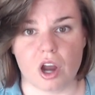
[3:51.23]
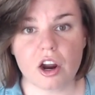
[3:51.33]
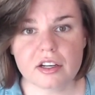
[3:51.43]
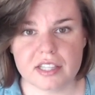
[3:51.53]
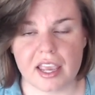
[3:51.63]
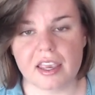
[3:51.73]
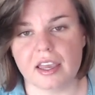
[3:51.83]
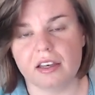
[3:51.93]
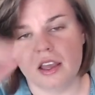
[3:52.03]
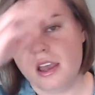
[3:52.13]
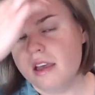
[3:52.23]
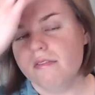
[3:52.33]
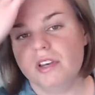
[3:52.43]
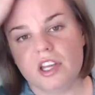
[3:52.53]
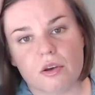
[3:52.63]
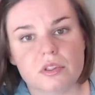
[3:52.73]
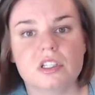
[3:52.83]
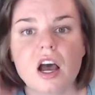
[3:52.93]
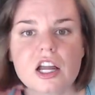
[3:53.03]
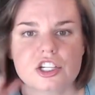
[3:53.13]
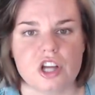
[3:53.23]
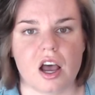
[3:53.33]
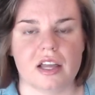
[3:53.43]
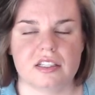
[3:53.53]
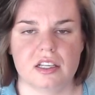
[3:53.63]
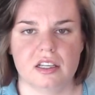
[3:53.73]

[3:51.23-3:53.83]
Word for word: aren't taken, videos not shot,